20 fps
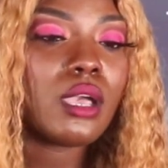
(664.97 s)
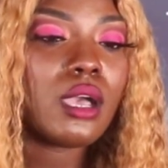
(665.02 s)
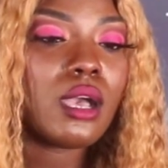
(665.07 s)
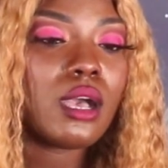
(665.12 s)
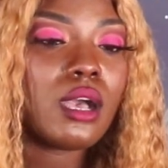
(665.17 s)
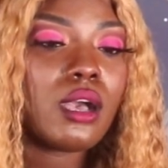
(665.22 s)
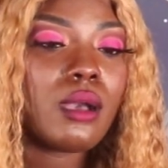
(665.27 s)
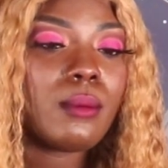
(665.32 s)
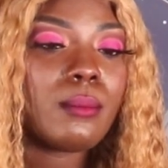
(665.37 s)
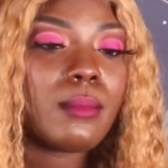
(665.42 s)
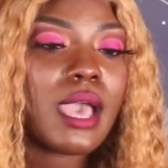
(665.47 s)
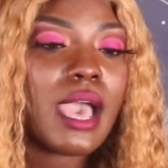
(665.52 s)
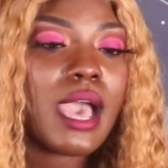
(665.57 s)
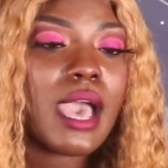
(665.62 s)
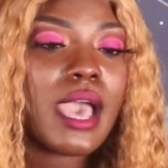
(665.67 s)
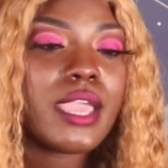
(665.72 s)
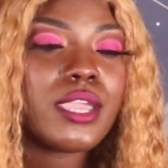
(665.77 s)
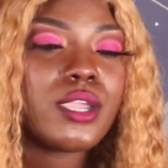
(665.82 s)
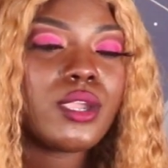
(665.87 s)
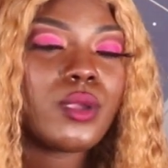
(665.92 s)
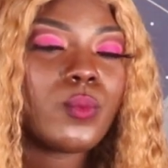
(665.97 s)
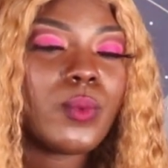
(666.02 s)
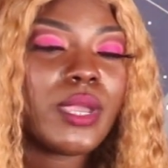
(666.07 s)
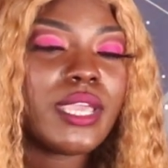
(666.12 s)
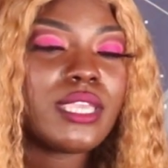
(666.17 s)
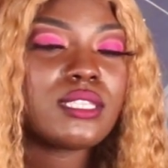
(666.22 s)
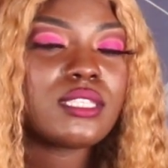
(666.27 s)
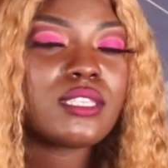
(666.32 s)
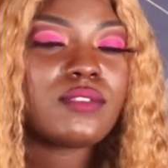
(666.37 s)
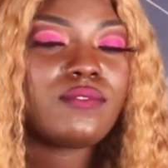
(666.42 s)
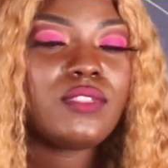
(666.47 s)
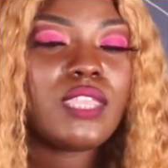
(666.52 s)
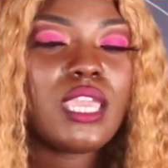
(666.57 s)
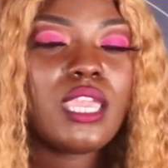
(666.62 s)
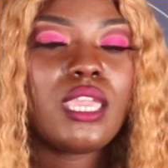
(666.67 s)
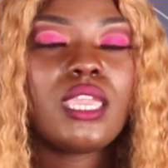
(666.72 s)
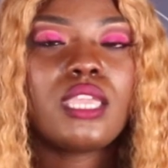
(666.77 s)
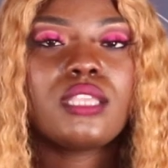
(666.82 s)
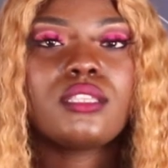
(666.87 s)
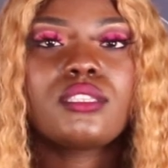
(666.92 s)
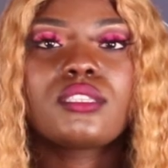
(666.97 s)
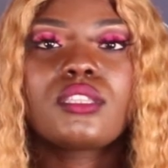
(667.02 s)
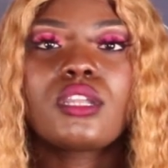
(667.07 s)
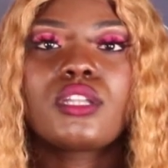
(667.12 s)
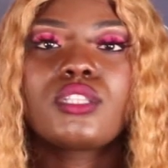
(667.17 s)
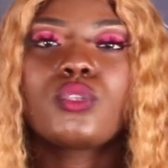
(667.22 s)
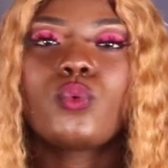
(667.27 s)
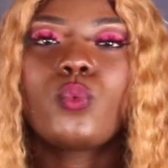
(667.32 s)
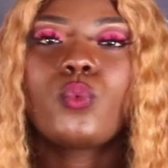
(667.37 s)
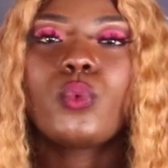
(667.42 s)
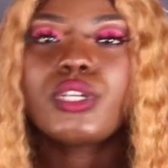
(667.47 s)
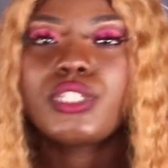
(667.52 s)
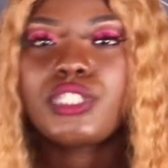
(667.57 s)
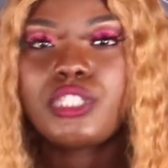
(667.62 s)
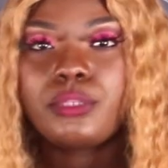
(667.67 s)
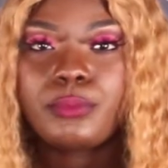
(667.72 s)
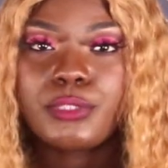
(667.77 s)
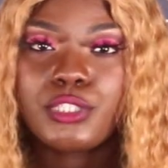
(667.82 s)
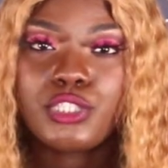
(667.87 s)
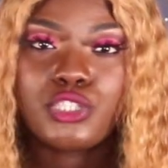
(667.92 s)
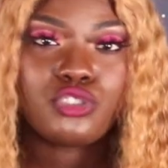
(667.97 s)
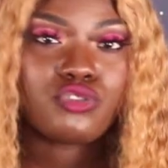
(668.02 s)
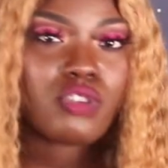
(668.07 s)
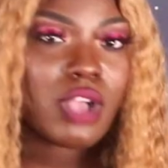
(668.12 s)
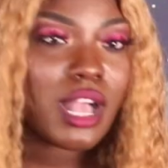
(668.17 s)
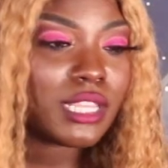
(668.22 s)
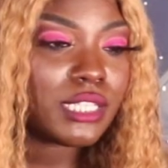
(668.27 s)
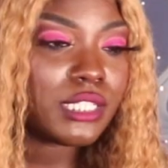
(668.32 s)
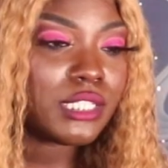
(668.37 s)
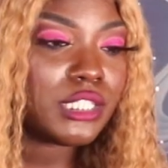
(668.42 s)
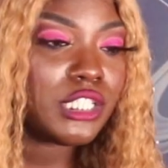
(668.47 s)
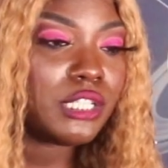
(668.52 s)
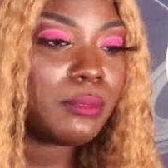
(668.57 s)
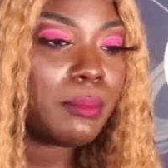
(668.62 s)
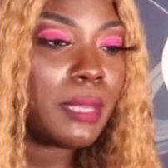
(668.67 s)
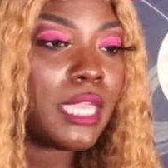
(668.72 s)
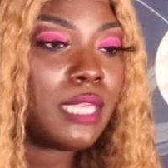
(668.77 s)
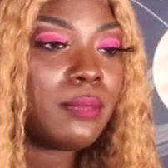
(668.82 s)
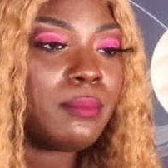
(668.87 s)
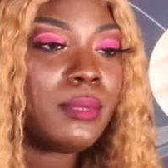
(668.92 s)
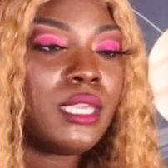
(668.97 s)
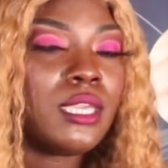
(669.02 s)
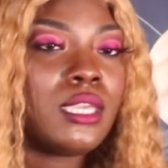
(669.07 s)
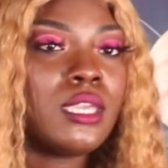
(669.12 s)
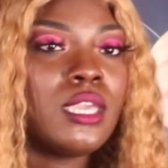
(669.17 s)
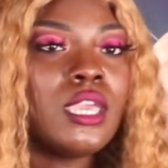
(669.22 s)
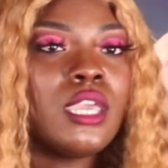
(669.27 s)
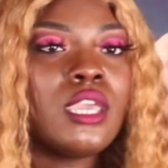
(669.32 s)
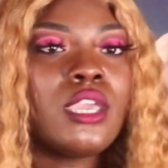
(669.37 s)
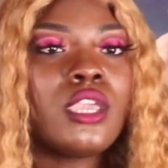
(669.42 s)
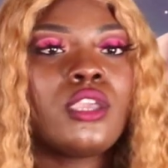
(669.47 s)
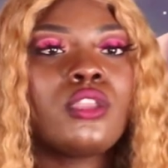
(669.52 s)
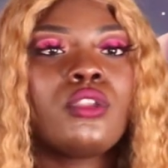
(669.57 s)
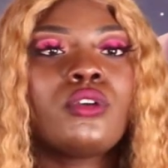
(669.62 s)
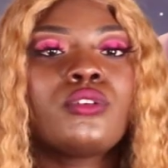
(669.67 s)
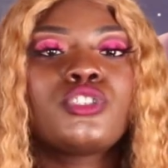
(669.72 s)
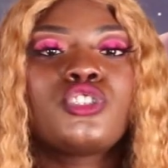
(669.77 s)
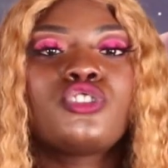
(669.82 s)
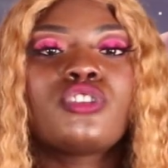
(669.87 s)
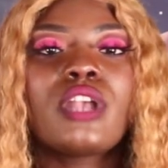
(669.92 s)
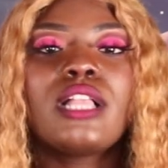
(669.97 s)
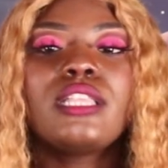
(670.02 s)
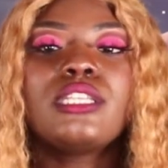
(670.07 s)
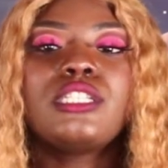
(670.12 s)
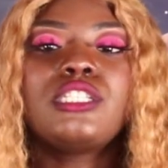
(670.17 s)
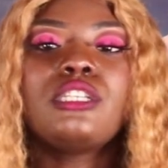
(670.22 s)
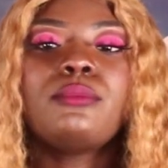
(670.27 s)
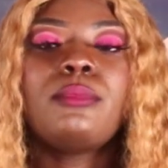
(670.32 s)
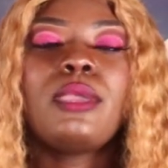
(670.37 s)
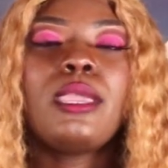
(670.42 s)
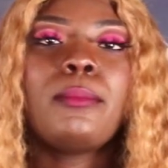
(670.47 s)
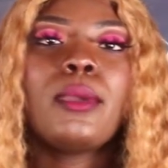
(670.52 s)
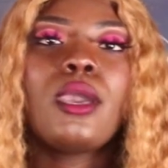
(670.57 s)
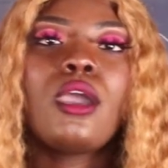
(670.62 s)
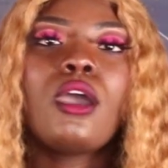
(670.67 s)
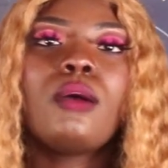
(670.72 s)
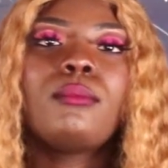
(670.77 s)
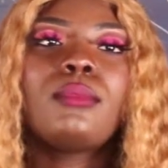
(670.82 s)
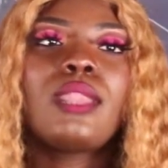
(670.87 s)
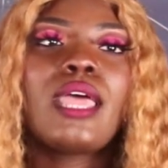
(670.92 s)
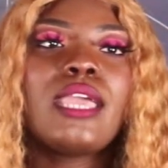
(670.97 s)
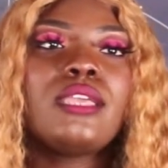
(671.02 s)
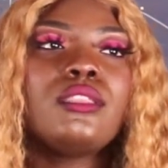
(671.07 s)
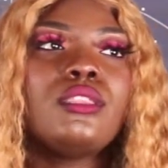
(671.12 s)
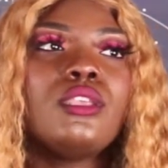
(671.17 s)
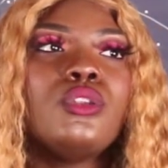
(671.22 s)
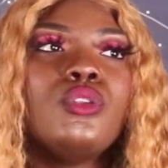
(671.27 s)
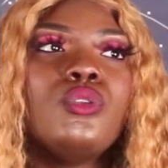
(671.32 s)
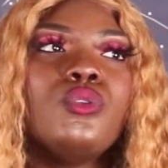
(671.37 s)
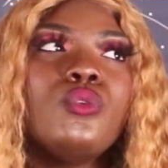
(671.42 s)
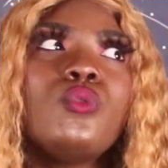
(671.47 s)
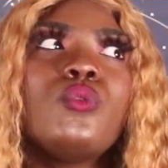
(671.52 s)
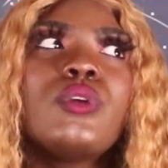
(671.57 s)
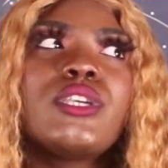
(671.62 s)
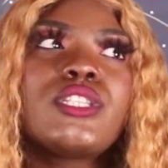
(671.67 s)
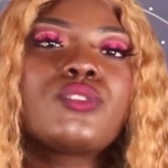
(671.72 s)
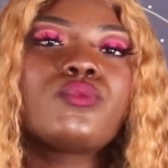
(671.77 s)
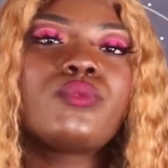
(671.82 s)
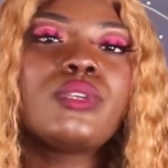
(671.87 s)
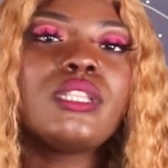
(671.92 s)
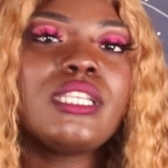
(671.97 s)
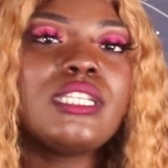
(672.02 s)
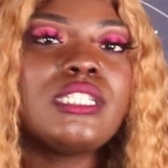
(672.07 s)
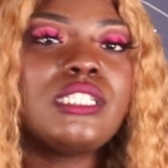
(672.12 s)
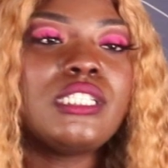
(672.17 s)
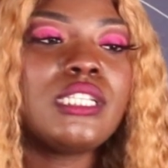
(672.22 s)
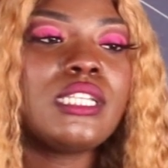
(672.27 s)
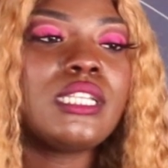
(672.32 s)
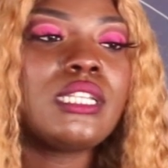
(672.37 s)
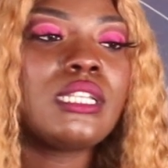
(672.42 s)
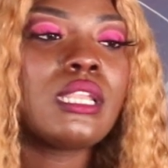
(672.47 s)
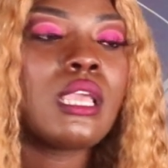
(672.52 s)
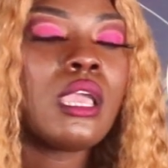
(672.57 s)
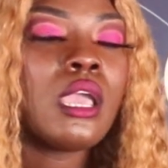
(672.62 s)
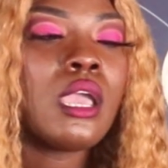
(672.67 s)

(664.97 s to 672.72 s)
higher ways of thinking, start to worship astrology. Maybe, you know, astrology may become like the newest religion,